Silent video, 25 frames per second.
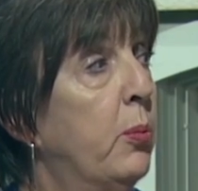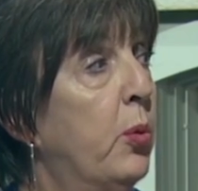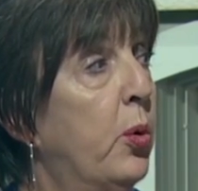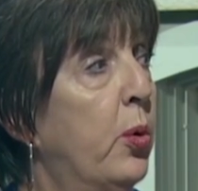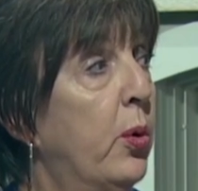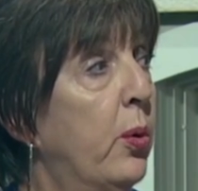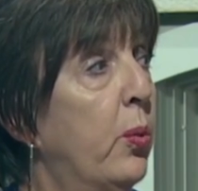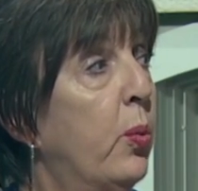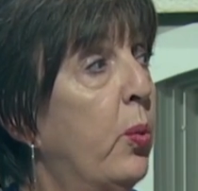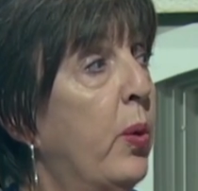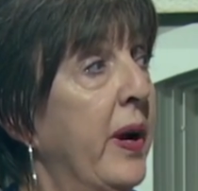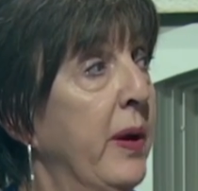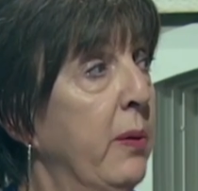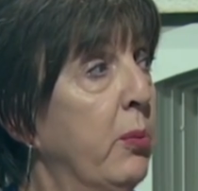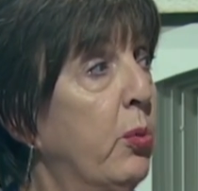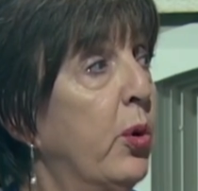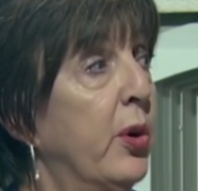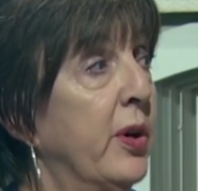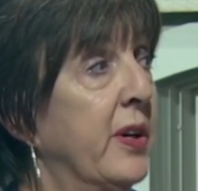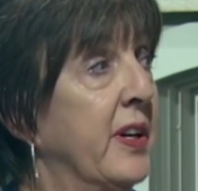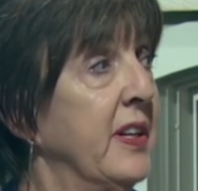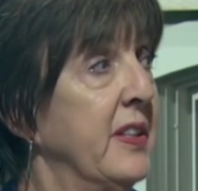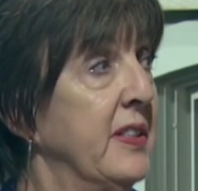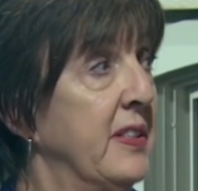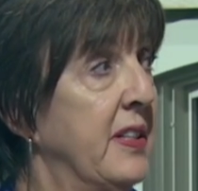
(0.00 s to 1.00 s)
more way more
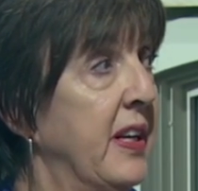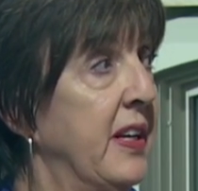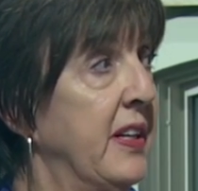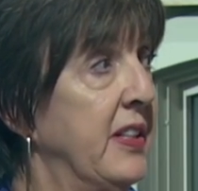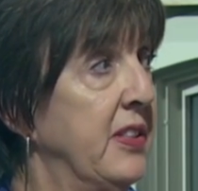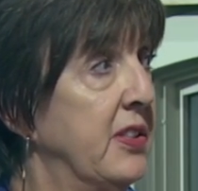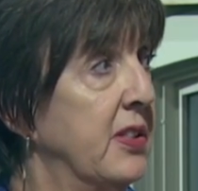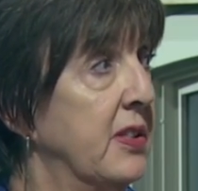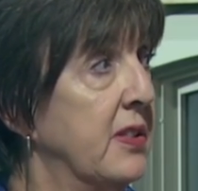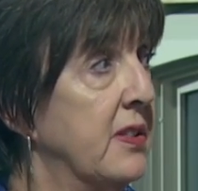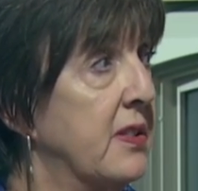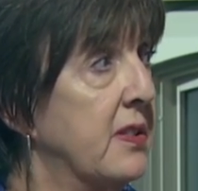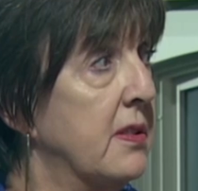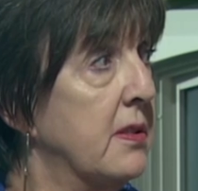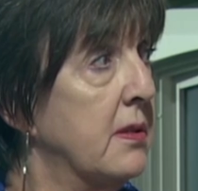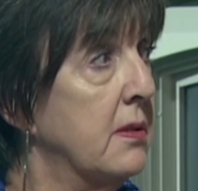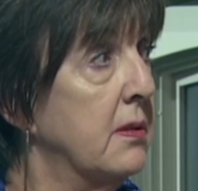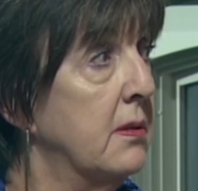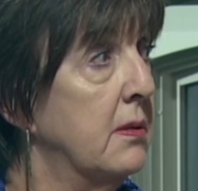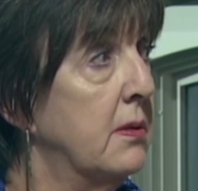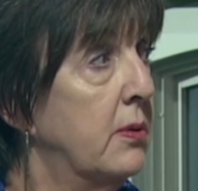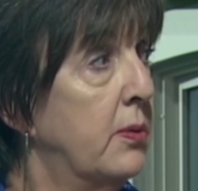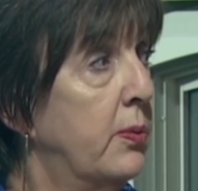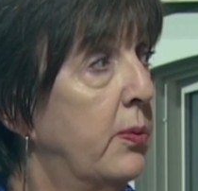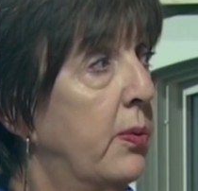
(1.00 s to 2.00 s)
contagious,
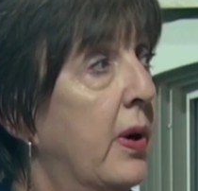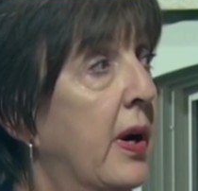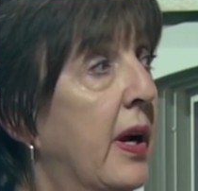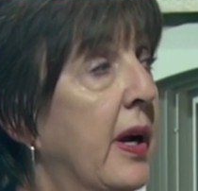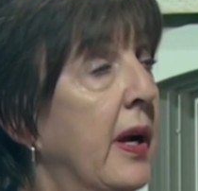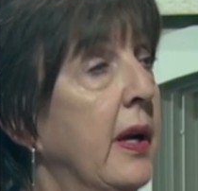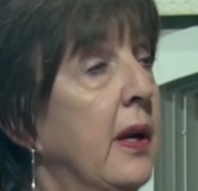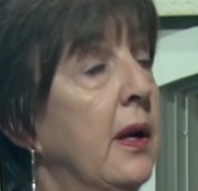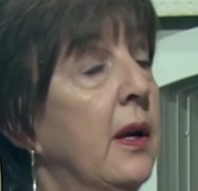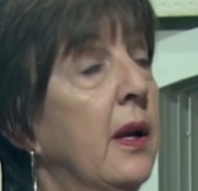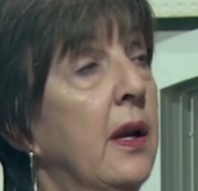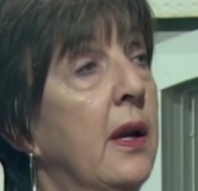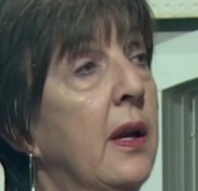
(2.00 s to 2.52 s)
mm-hmm. right?